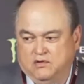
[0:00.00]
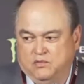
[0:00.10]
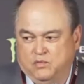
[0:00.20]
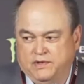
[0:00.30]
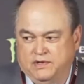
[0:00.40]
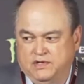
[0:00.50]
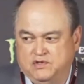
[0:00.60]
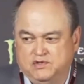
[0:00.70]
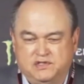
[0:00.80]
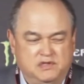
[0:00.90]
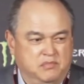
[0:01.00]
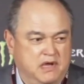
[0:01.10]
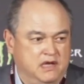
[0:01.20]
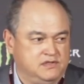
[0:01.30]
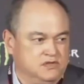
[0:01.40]
whether he chooses to
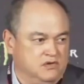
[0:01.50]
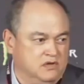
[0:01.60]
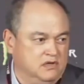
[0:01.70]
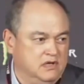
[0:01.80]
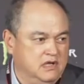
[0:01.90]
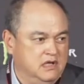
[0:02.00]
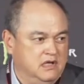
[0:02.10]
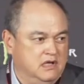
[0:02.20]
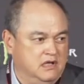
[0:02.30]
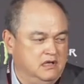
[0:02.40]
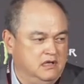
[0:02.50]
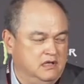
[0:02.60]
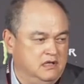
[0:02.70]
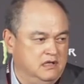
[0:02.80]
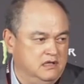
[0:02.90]
box or on
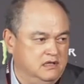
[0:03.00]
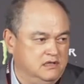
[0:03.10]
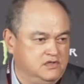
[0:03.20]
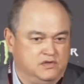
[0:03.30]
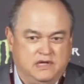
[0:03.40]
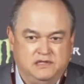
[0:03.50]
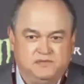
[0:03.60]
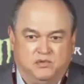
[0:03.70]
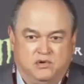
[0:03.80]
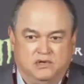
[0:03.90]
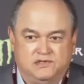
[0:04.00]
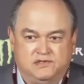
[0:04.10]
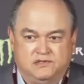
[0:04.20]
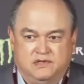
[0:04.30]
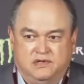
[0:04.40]
Showtime
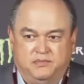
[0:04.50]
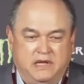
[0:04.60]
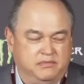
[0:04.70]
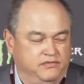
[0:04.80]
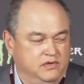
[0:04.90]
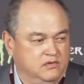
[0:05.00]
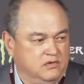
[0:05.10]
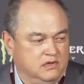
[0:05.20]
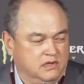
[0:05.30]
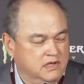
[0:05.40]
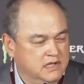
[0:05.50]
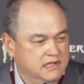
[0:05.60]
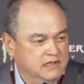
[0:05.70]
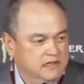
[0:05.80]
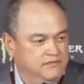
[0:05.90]
Sports pay-per-view, or
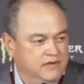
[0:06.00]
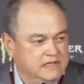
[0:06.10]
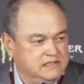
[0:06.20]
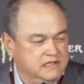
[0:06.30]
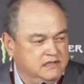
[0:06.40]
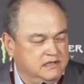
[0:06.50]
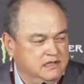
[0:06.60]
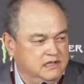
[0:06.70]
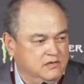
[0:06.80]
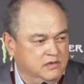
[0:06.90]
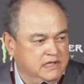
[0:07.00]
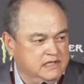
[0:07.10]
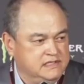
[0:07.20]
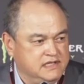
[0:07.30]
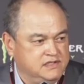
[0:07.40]
he fights and he
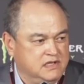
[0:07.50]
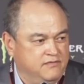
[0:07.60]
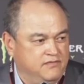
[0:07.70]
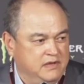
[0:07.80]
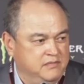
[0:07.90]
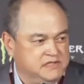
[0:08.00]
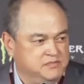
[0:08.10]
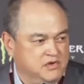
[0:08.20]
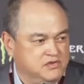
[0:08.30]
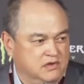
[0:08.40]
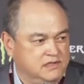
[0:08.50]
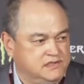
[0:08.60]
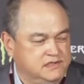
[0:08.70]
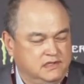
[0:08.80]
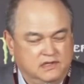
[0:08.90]
decides to come fight in mixed martial
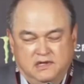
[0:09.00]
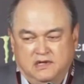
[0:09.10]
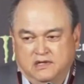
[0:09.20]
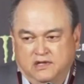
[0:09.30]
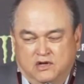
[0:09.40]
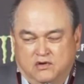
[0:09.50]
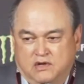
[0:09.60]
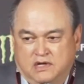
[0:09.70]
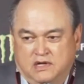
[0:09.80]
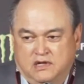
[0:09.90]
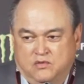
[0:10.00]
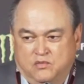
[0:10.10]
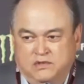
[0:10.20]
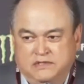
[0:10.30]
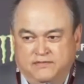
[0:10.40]
arts,
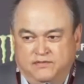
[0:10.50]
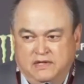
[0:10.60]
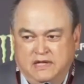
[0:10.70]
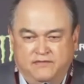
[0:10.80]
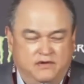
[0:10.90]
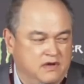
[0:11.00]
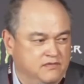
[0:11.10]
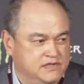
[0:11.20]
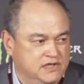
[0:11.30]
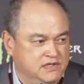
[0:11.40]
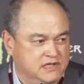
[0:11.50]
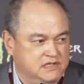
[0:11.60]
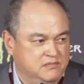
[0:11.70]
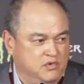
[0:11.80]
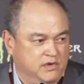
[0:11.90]
we'll definitely have a conversation at
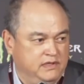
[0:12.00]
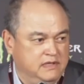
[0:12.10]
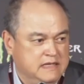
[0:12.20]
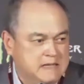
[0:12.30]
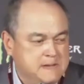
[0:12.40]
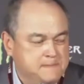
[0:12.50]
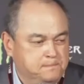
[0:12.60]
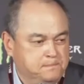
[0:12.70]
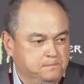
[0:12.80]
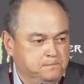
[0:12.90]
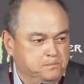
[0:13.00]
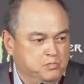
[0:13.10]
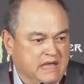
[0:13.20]
some point. And